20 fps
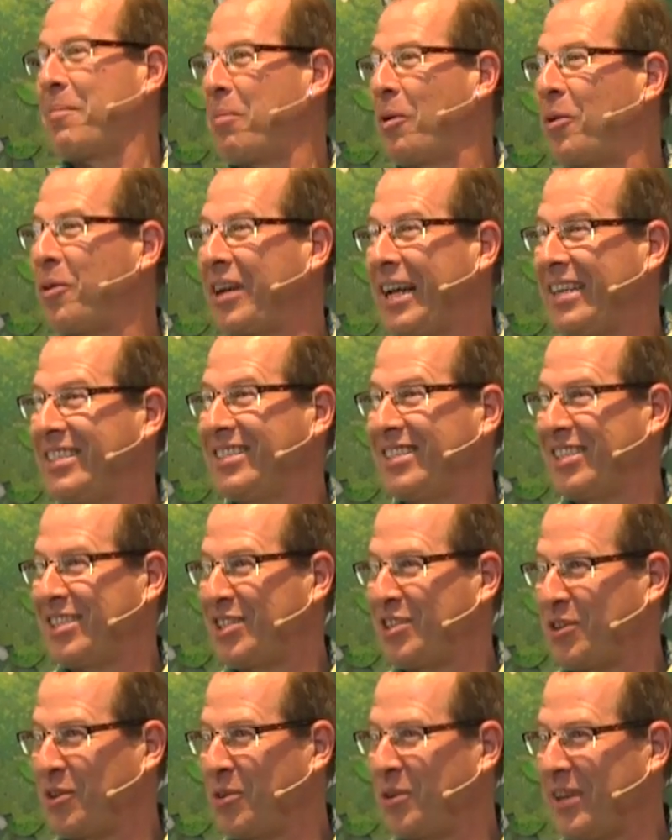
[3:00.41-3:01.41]
up all kinds of
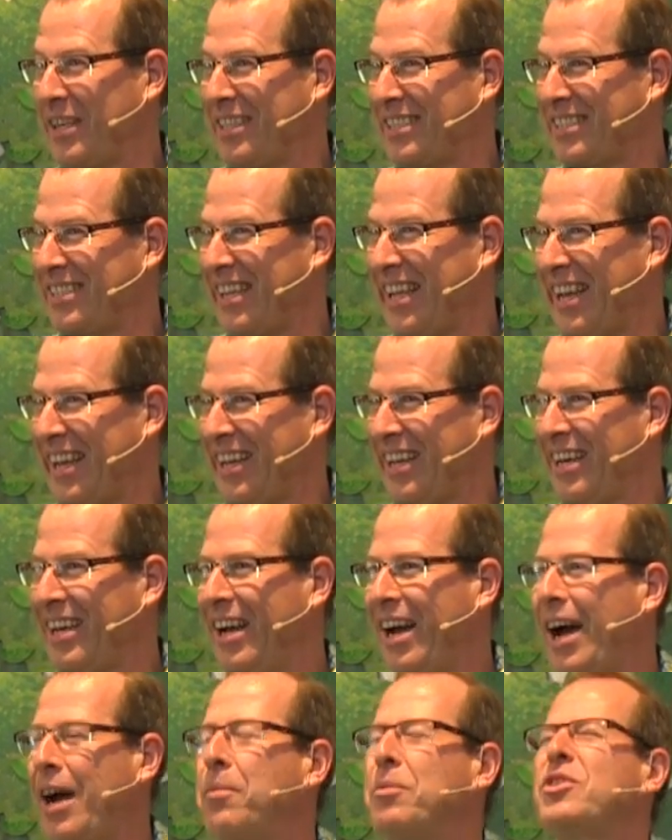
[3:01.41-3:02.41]
stories, like
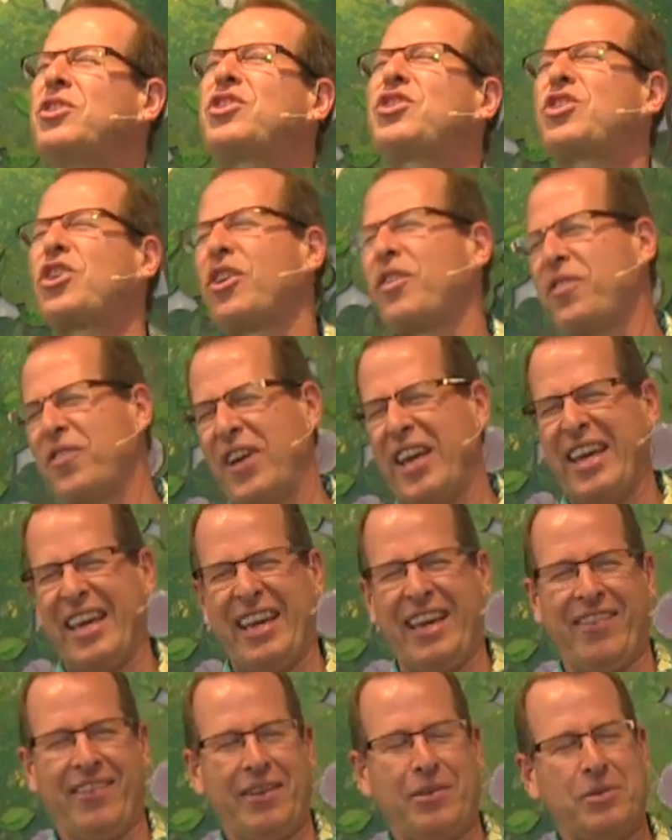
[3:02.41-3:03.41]
I was
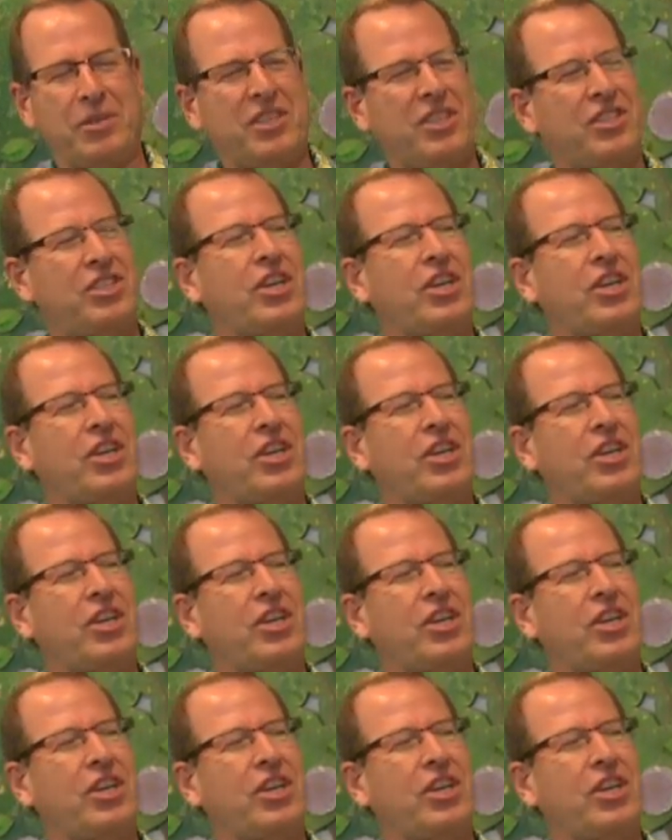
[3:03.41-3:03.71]
surfing and there was a